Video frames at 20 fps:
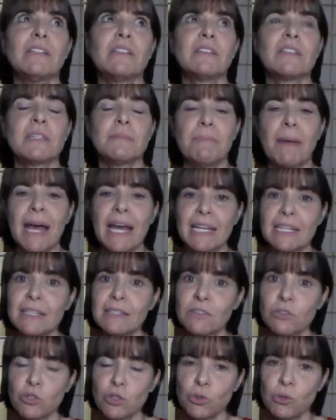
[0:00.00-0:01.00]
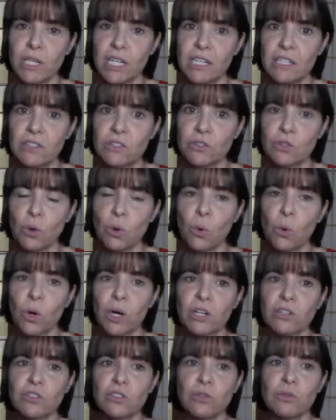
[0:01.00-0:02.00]
SPED students
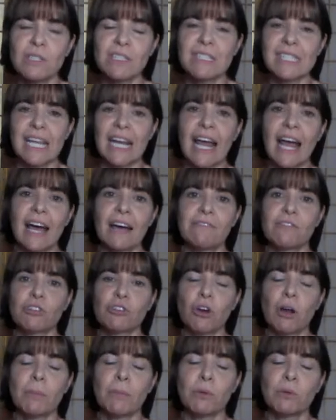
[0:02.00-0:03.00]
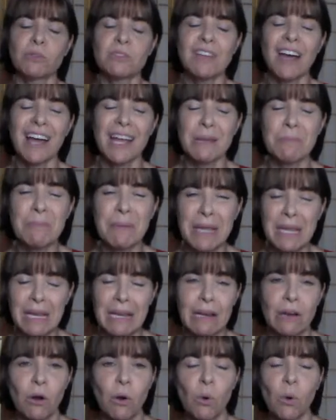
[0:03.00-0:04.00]
or students that have trouble
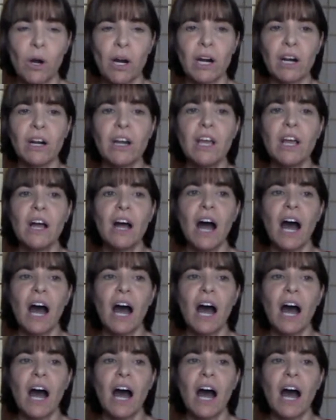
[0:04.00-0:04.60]
typing or